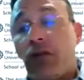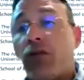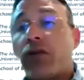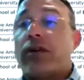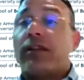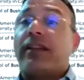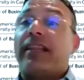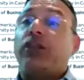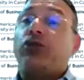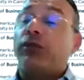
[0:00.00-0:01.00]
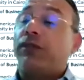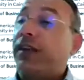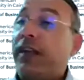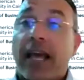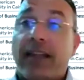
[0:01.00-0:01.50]
or they should
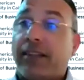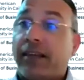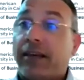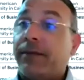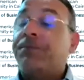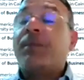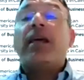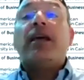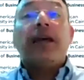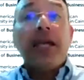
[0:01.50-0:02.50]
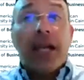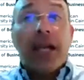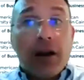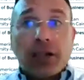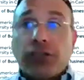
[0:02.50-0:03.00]
fear anything.
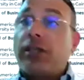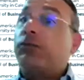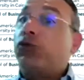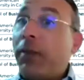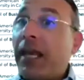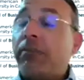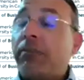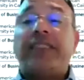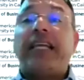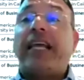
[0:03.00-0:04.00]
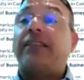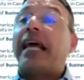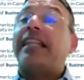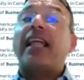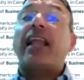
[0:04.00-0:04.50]
Encourage them to make mistakes
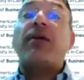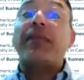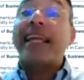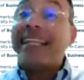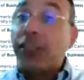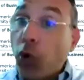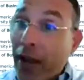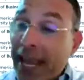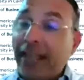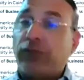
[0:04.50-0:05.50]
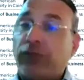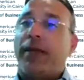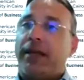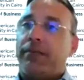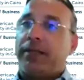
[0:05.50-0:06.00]
and tell them that it's okay to
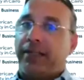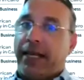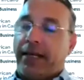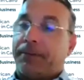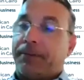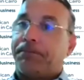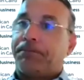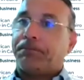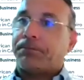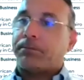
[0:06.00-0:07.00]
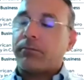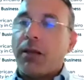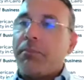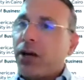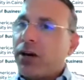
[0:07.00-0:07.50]
make a mistake,
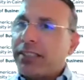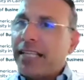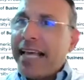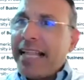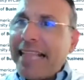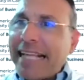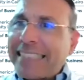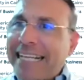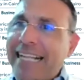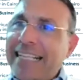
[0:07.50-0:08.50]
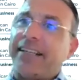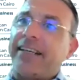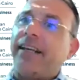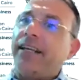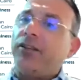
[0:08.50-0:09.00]
because that's
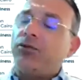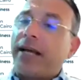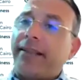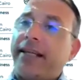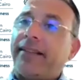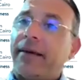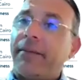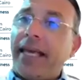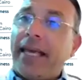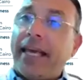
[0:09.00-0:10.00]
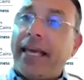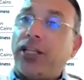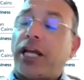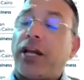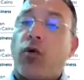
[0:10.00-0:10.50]
critical into getting them
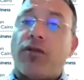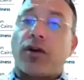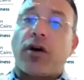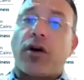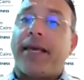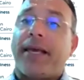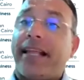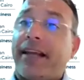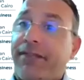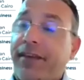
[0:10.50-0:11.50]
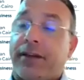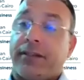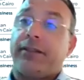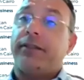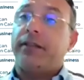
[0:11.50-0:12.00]
engaged and overcoming their
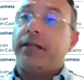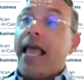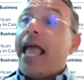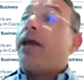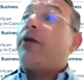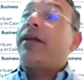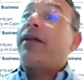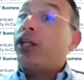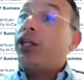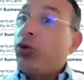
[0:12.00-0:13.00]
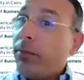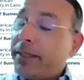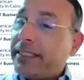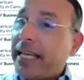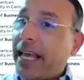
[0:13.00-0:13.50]
fears. And when they do a
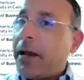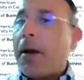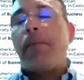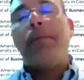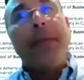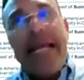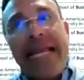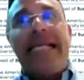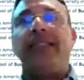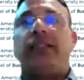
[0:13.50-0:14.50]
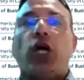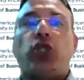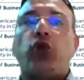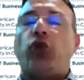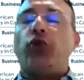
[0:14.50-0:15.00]
mistake, please
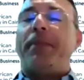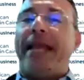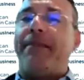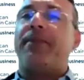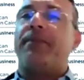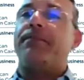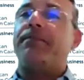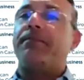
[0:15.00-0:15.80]
don't blame them,